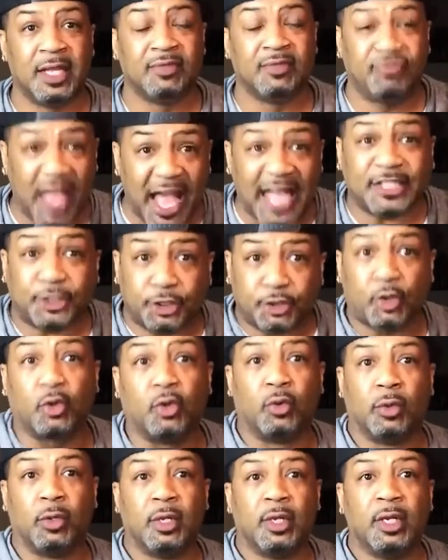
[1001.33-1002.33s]
That's
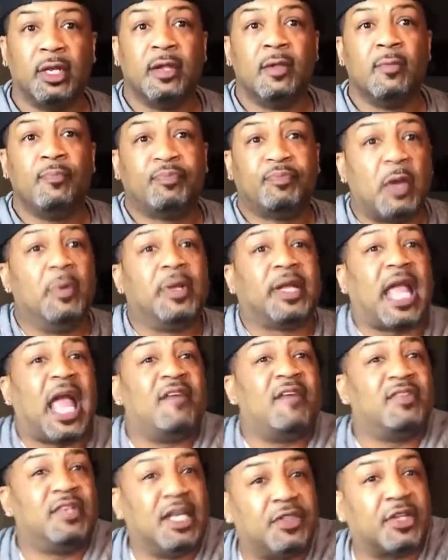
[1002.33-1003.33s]
true. Then we can
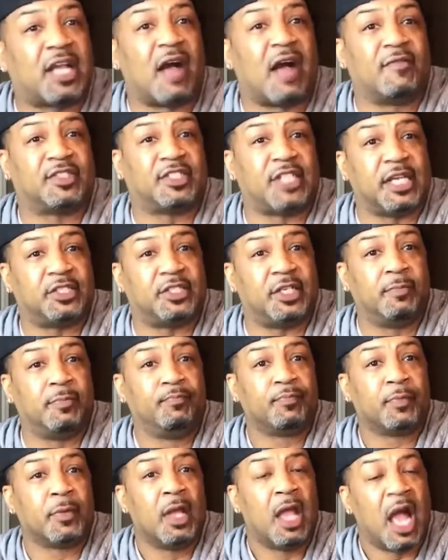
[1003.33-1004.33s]
have another
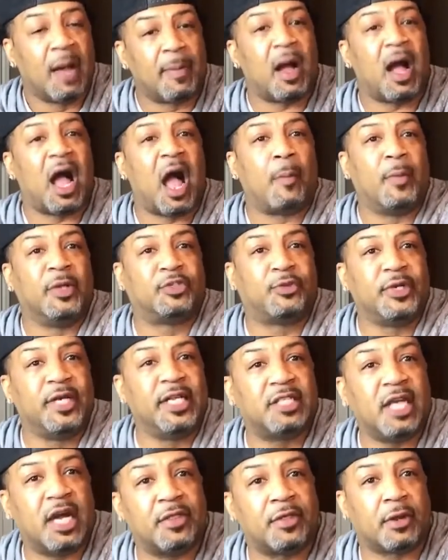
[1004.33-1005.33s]
conversation about how we treat
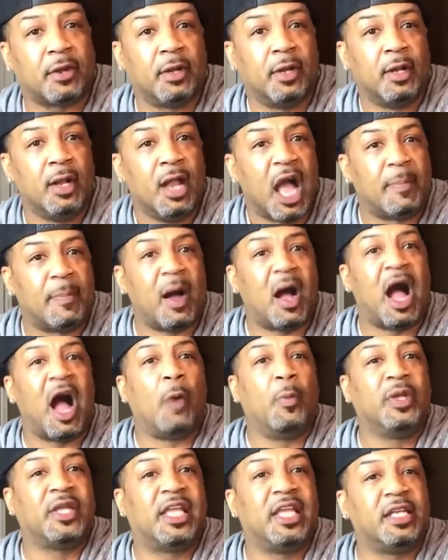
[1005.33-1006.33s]
each other, about
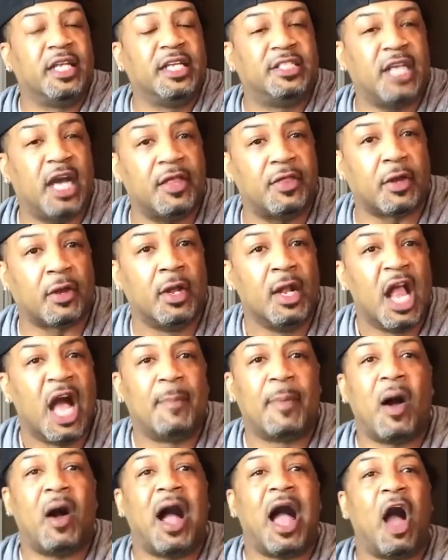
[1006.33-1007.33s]
how we kill each other,
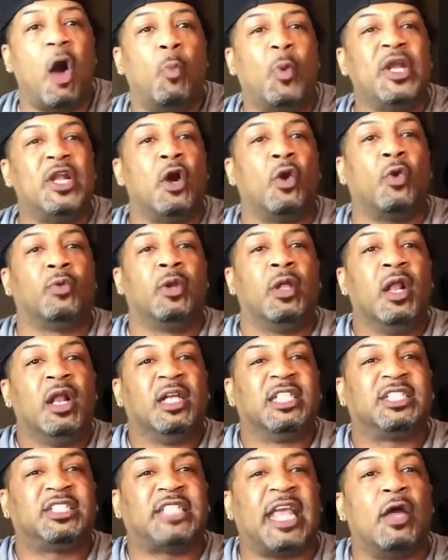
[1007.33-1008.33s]
about how we don't
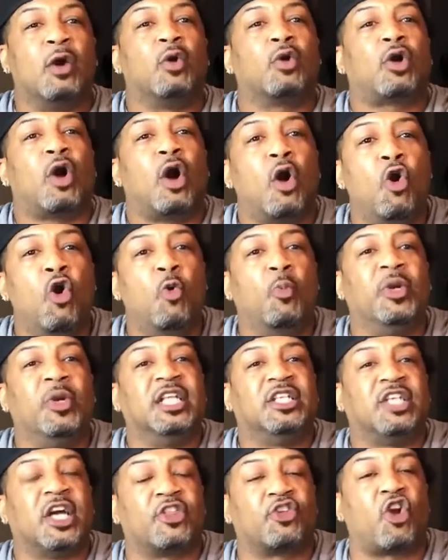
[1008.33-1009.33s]
stay on code with
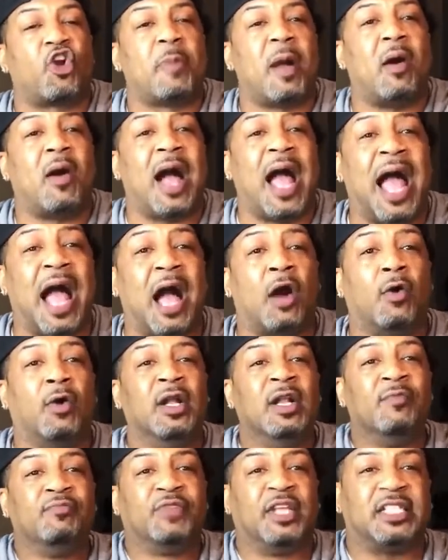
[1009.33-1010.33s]
each other, about how
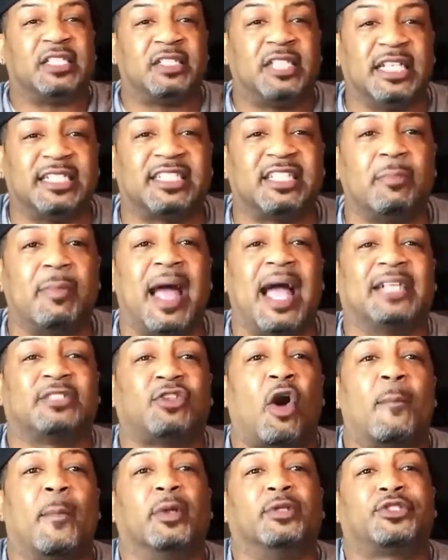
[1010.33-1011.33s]
this system has
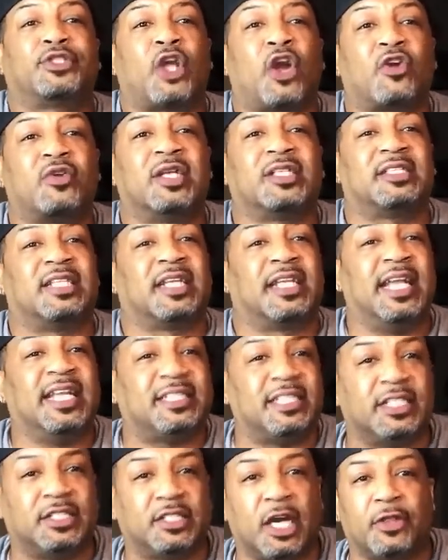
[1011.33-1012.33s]
almost turned us
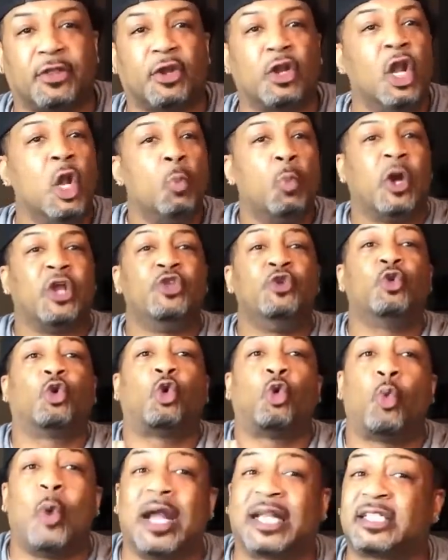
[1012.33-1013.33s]
against each other, where you
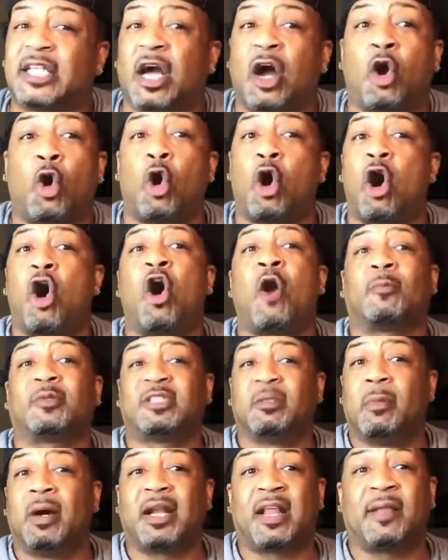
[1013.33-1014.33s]
quick to harm
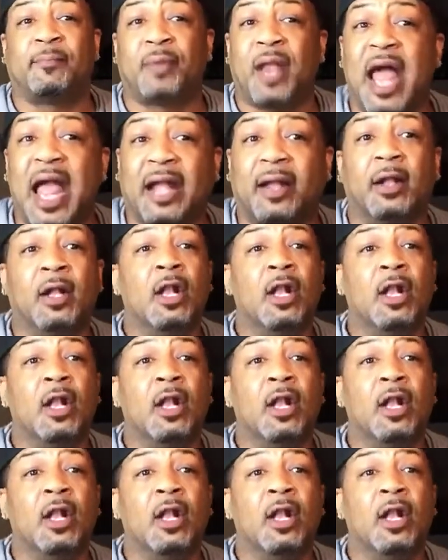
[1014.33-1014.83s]
somebody black,